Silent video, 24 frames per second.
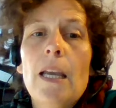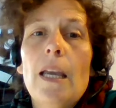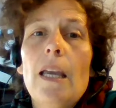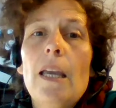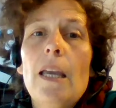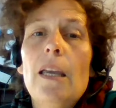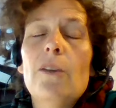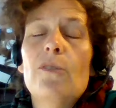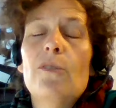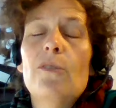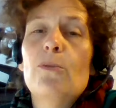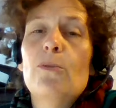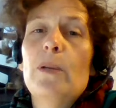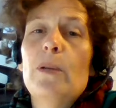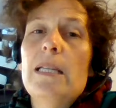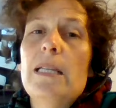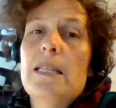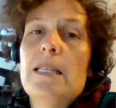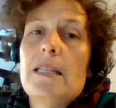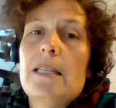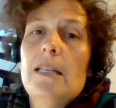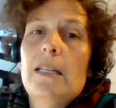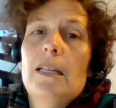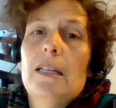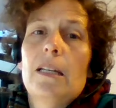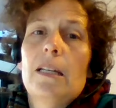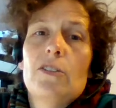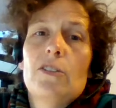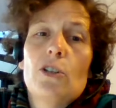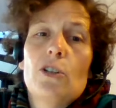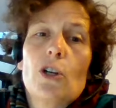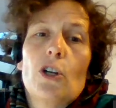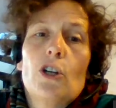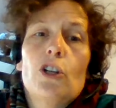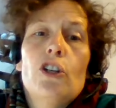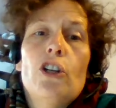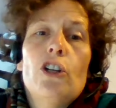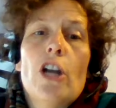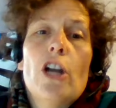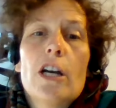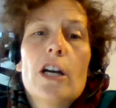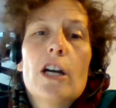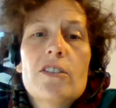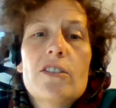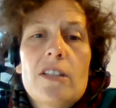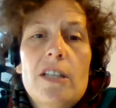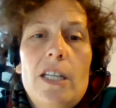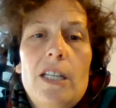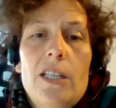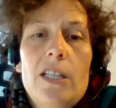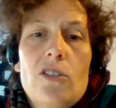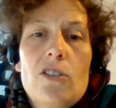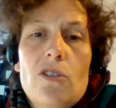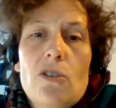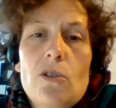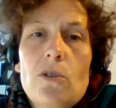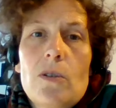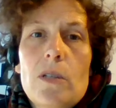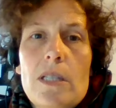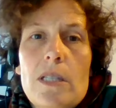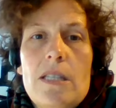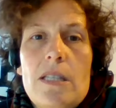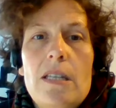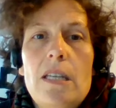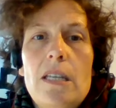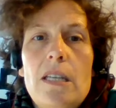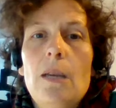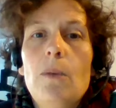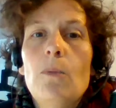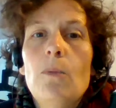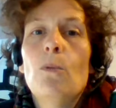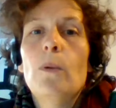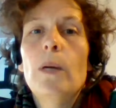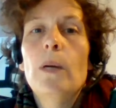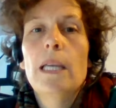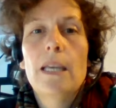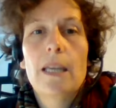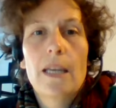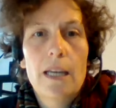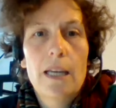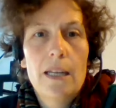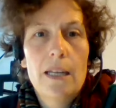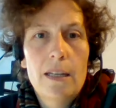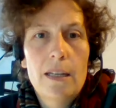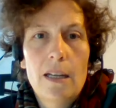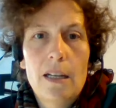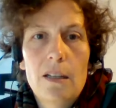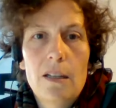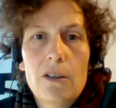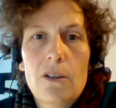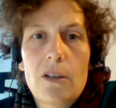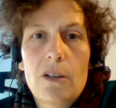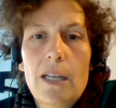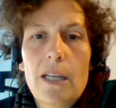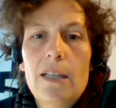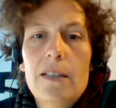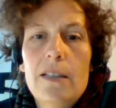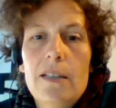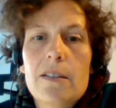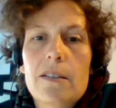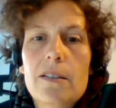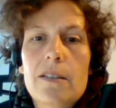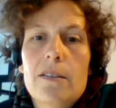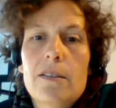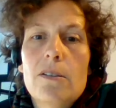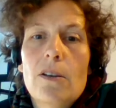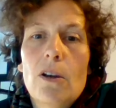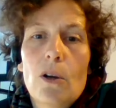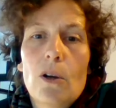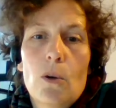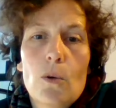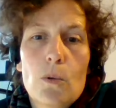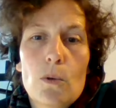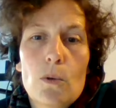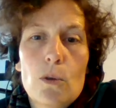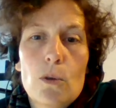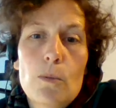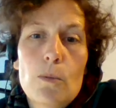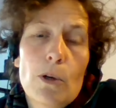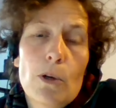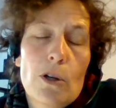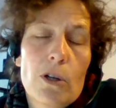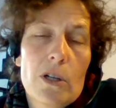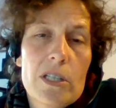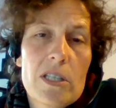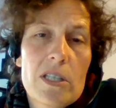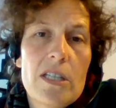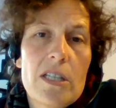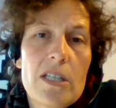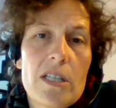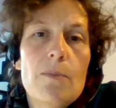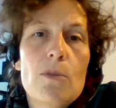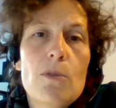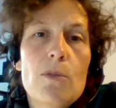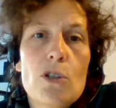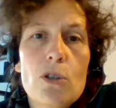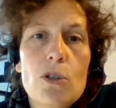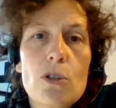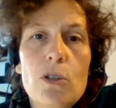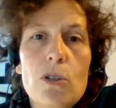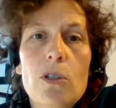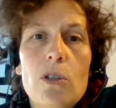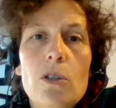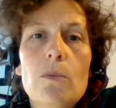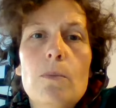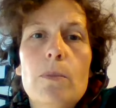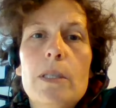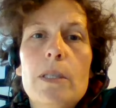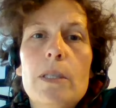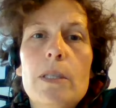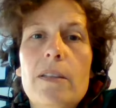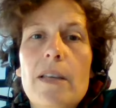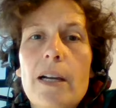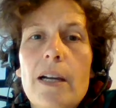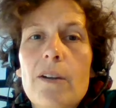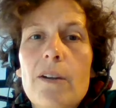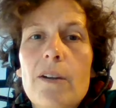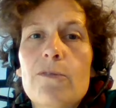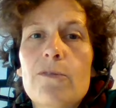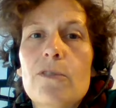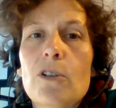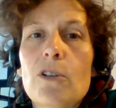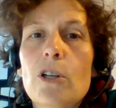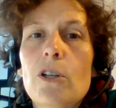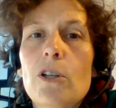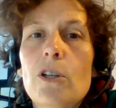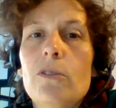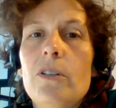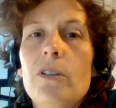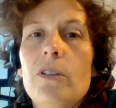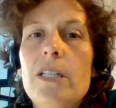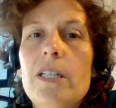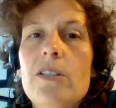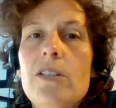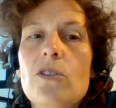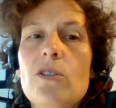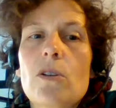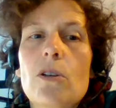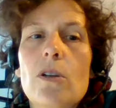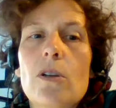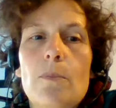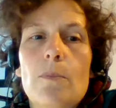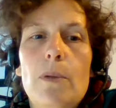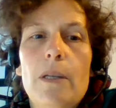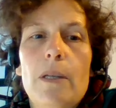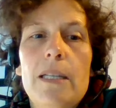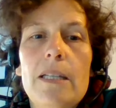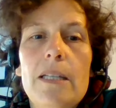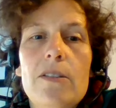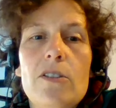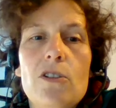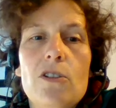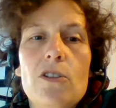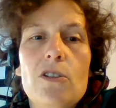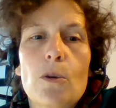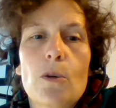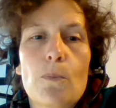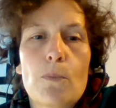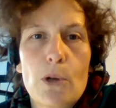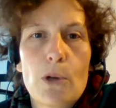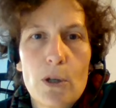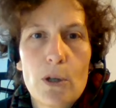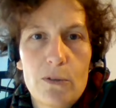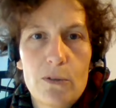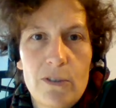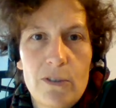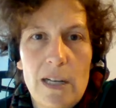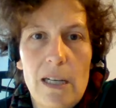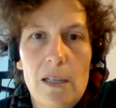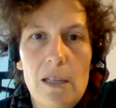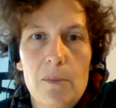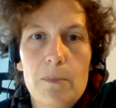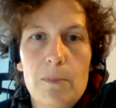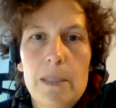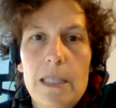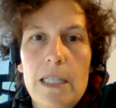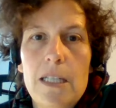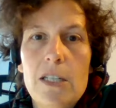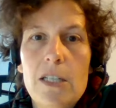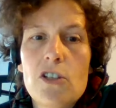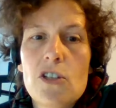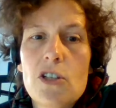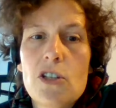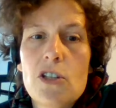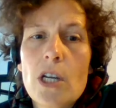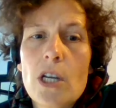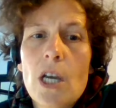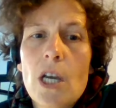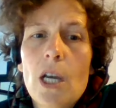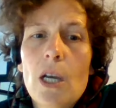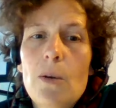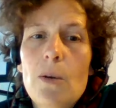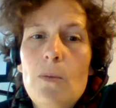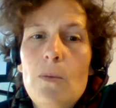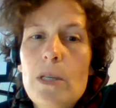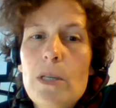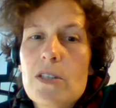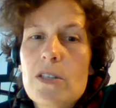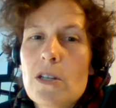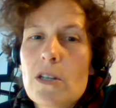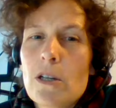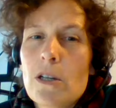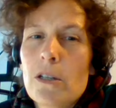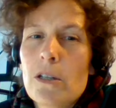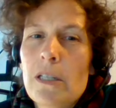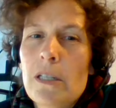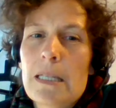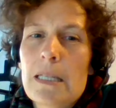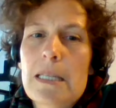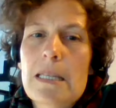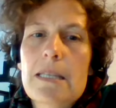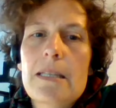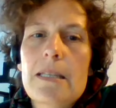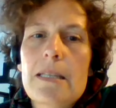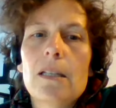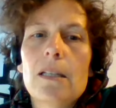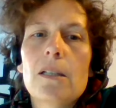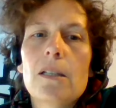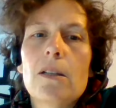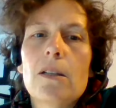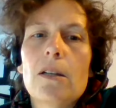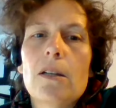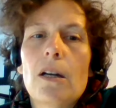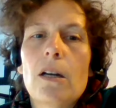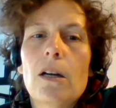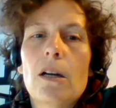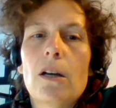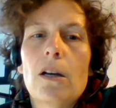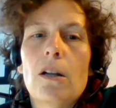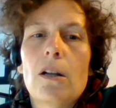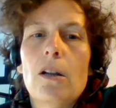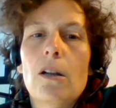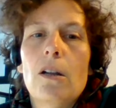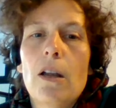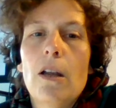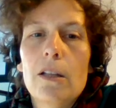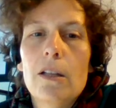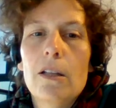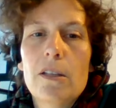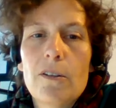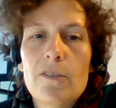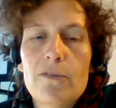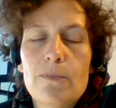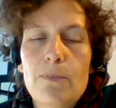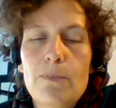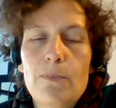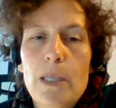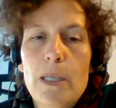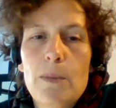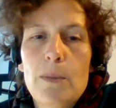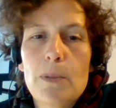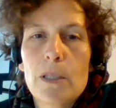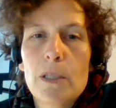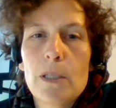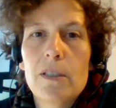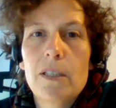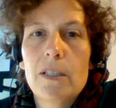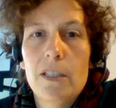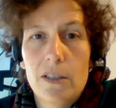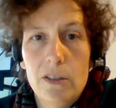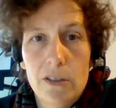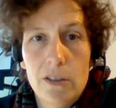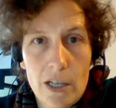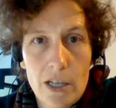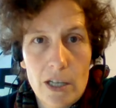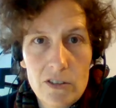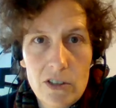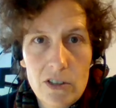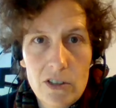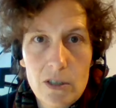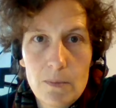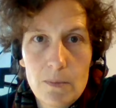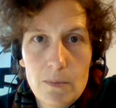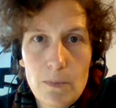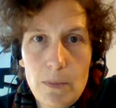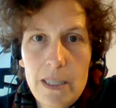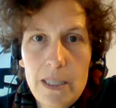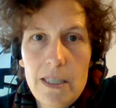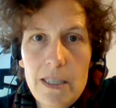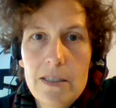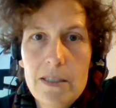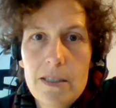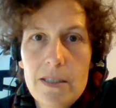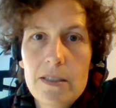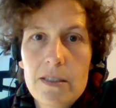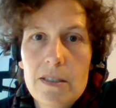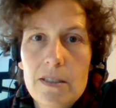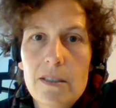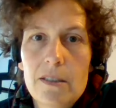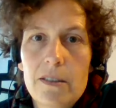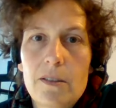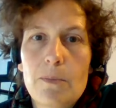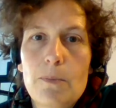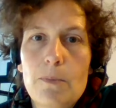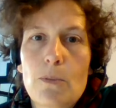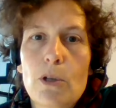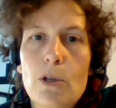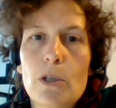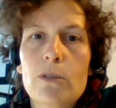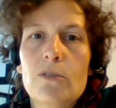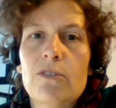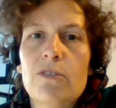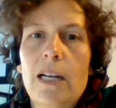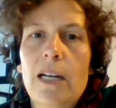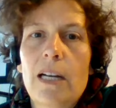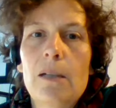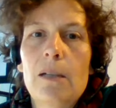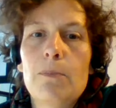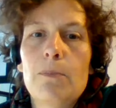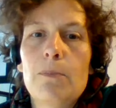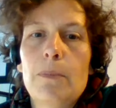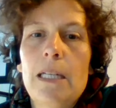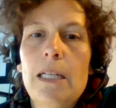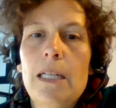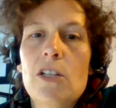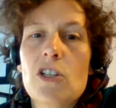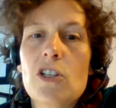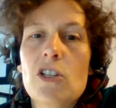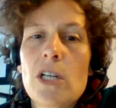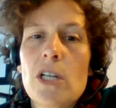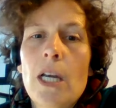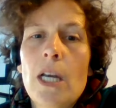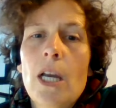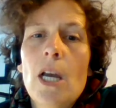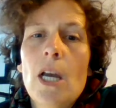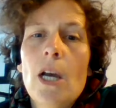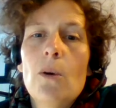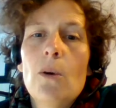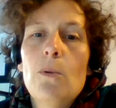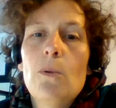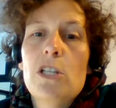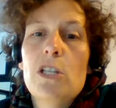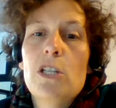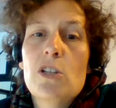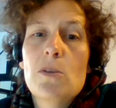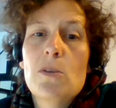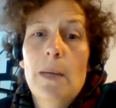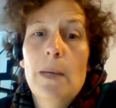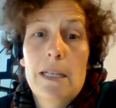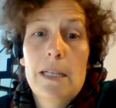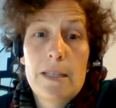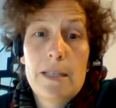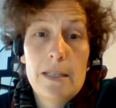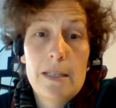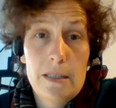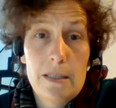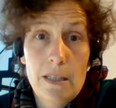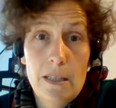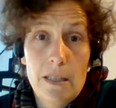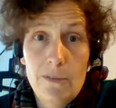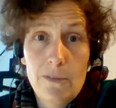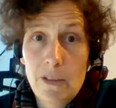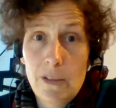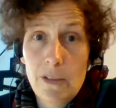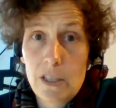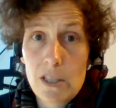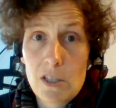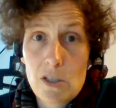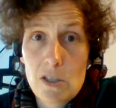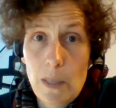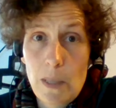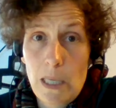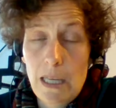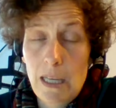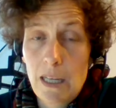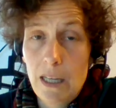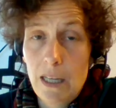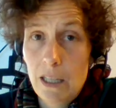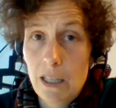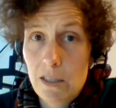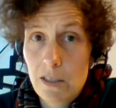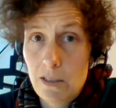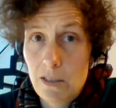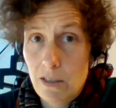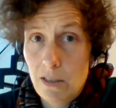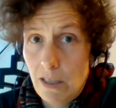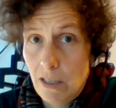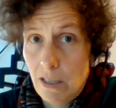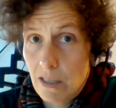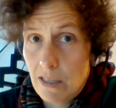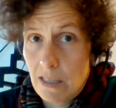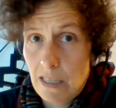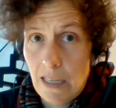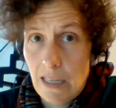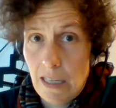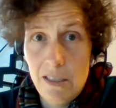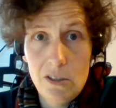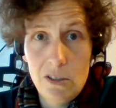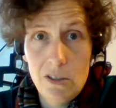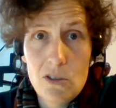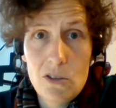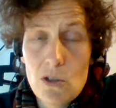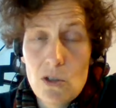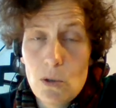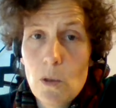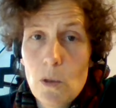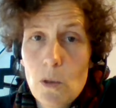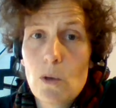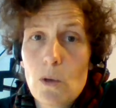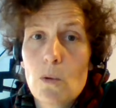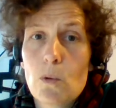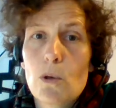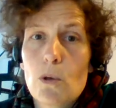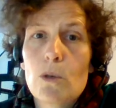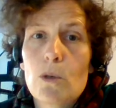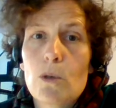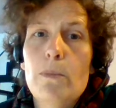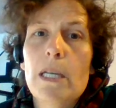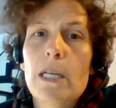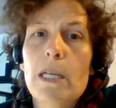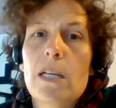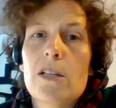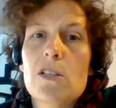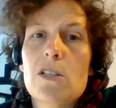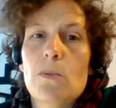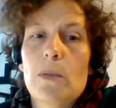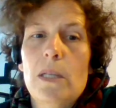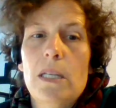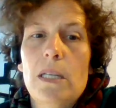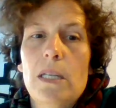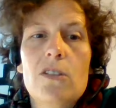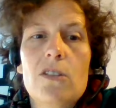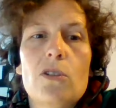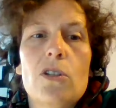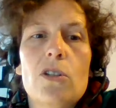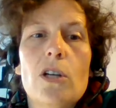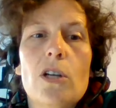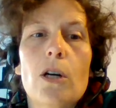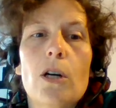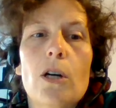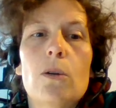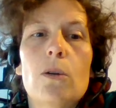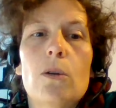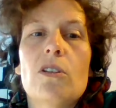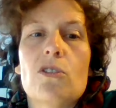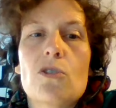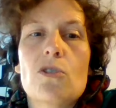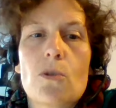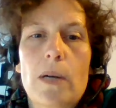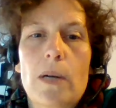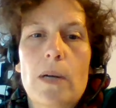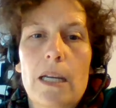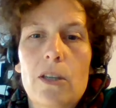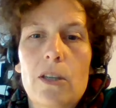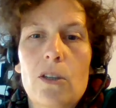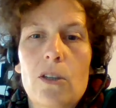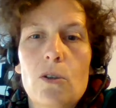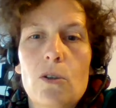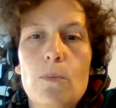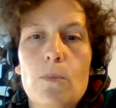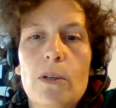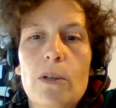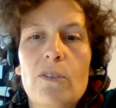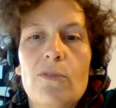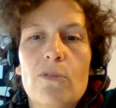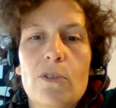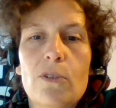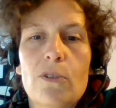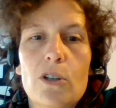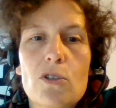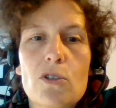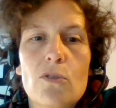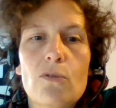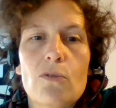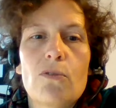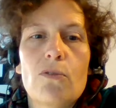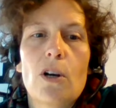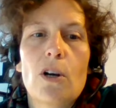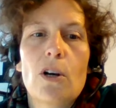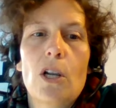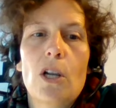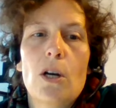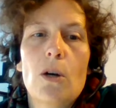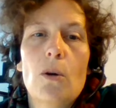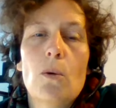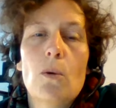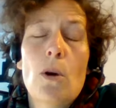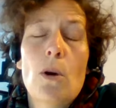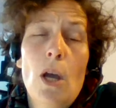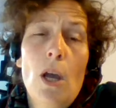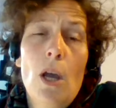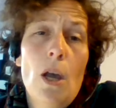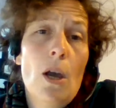If we see that you're not into a team, we can allocate a group or a team to you, but therefore you need to complete your profile page. We saw that still a lot of people did not complete the profile page, which makes it difficult. We cannot assign you to a group because we need to know the track you prefer to follow.